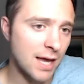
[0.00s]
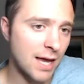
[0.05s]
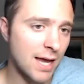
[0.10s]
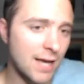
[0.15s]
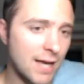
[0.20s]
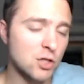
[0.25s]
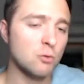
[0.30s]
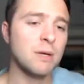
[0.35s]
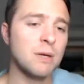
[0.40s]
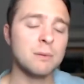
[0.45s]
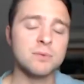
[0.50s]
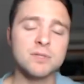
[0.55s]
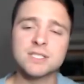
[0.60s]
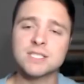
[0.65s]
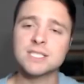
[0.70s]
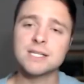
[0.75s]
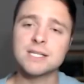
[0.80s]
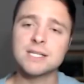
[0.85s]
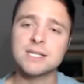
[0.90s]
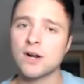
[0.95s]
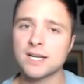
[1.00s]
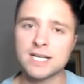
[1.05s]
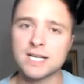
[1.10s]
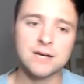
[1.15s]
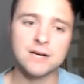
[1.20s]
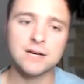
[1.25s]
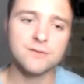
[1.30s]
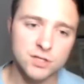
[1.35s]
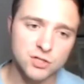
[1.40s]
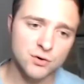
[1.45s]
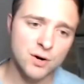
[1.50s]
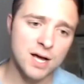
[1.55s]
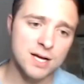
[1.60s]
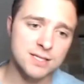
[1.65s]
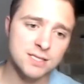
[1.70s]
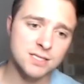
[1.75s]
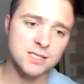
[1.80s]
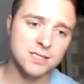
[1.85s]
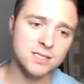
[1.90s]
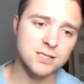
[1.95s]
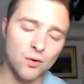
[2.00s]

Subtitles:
And you'll be able to see for any given address,